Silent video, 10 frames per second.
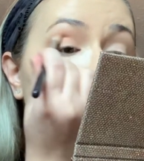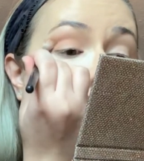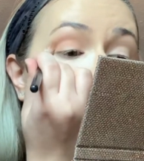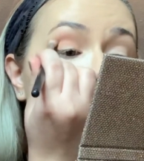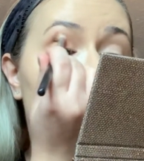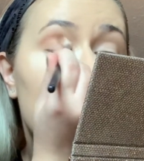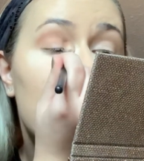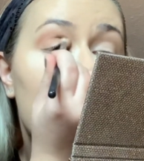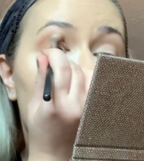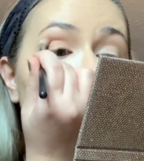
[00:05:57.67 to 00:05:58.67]

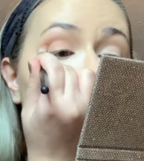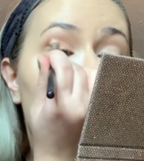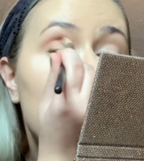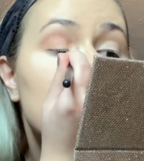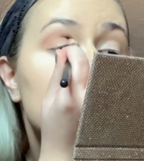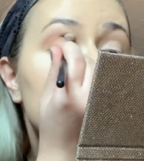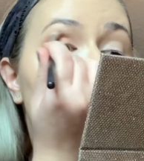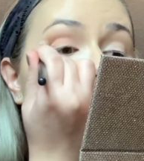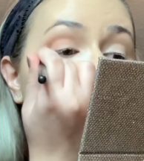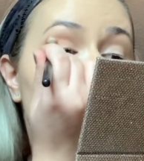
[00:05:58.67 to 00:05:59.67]
So
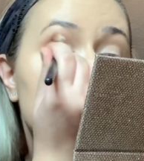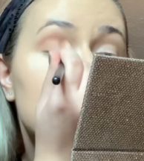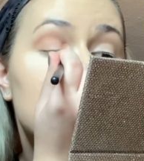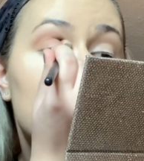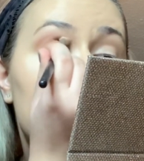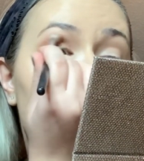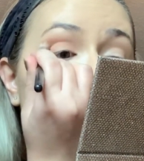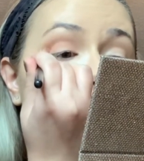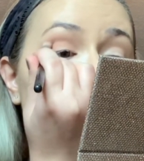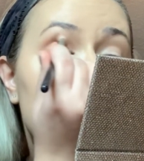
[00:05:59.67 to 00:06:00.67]
this is just going to
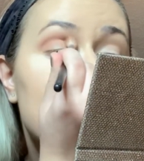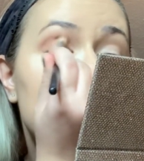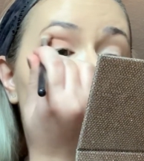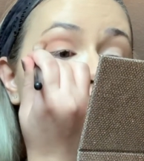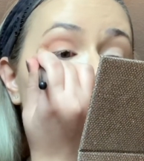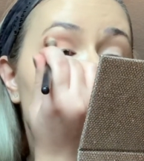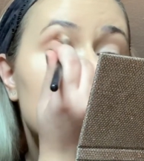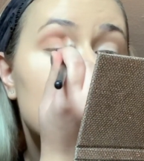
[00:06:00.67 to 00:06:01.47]
act as